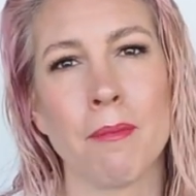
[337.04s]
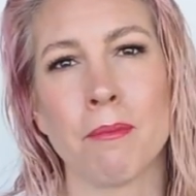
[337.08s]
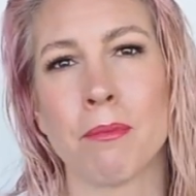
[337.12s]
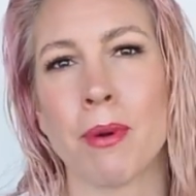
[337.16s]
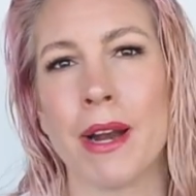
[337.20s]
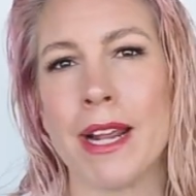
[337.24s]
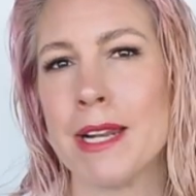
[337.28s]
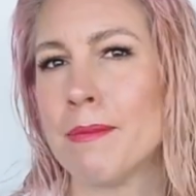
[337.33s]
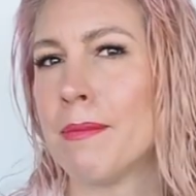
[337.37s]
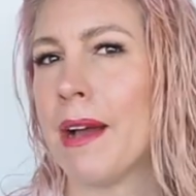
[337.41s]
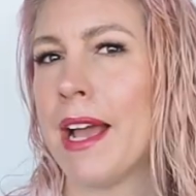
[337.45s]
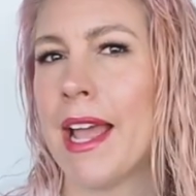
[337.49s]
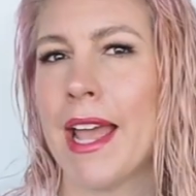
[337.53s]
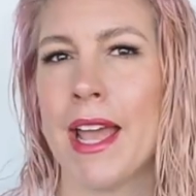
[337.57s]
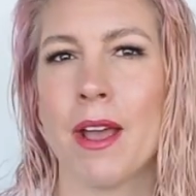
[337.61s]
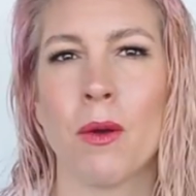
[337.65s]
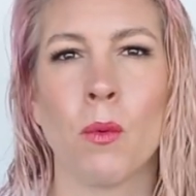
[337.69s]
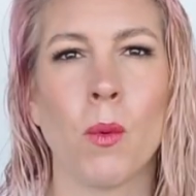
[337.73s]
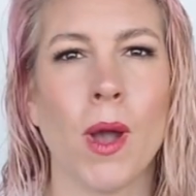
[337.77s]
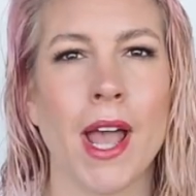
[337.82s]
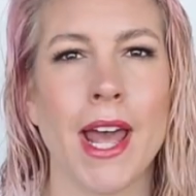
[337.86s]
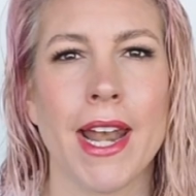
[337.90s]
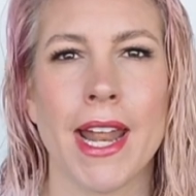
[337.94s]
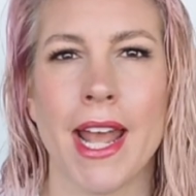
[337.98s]
braid my
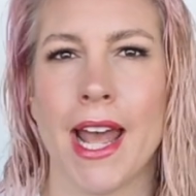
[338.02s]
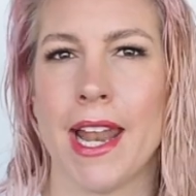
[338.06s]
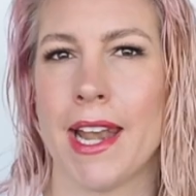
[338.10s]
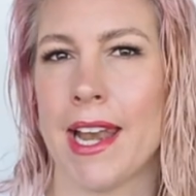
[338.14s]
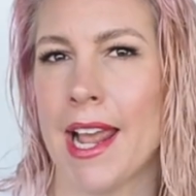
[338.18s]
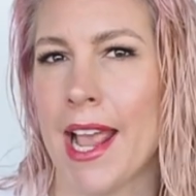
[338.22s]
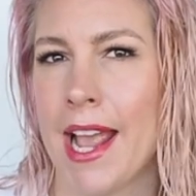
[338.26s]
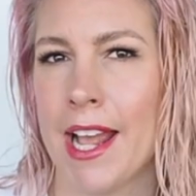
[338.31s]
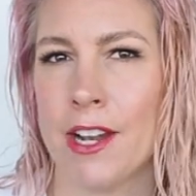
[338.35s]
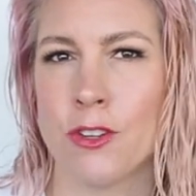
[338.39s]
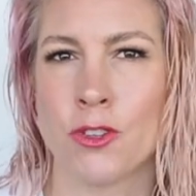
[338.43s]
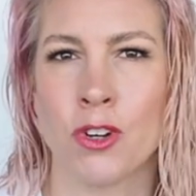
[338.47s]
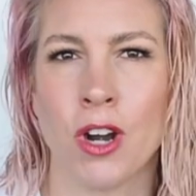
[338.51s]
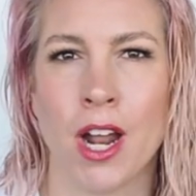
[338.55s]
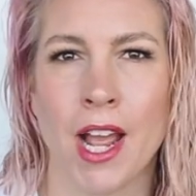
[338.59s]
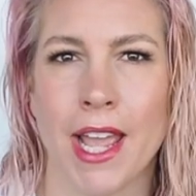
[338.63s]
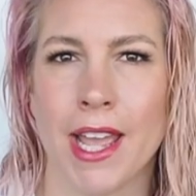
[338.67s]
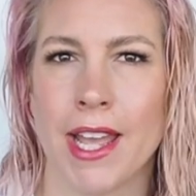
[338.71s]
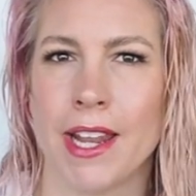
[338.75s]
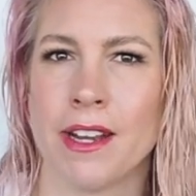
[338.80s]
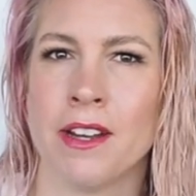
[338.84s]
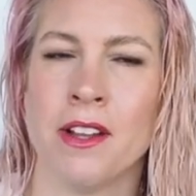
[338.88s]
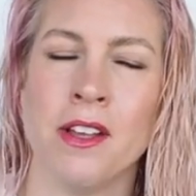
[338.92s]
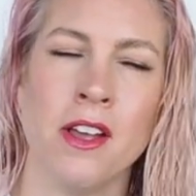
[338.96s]
hair wet and air
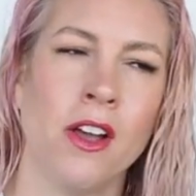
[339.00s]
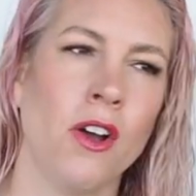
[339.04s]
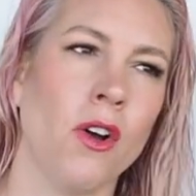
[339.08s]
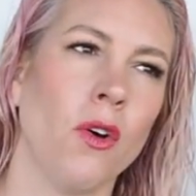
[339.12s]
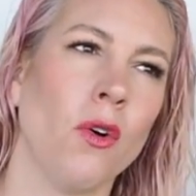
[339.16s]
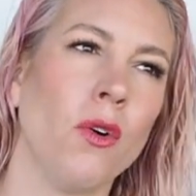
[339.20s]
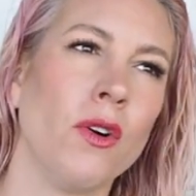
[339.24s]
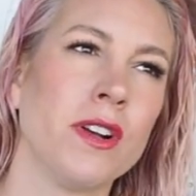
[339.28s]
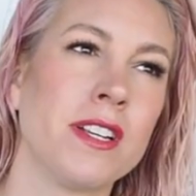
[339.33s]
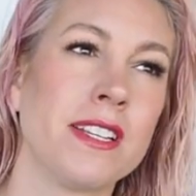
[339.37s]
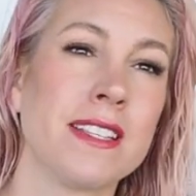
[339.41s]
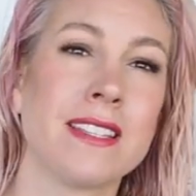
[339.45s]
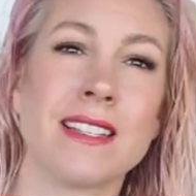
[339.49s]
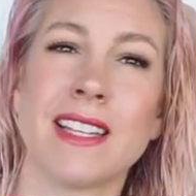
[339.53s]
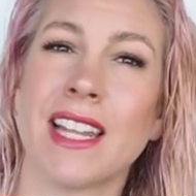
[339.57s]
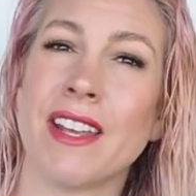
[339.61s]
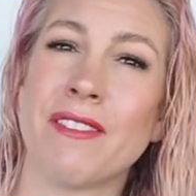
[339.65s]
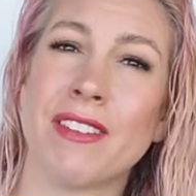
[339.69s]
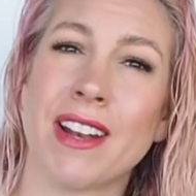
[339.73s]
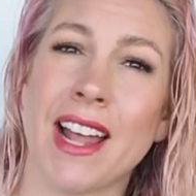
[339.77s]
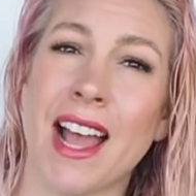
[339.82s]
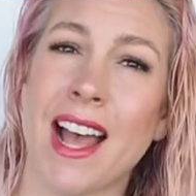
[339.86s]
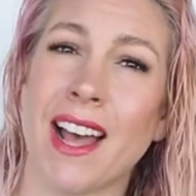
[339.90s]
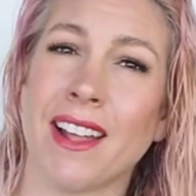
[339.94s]
dry it, or just
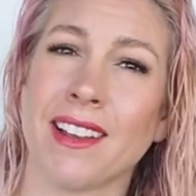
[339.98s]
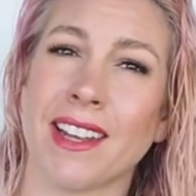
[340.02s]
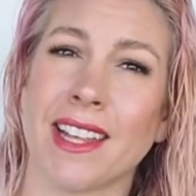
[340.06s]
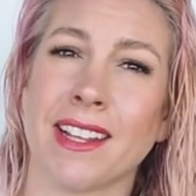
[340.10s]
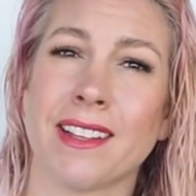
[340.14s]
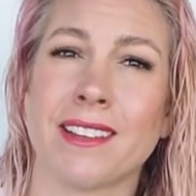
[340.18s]
leave it out.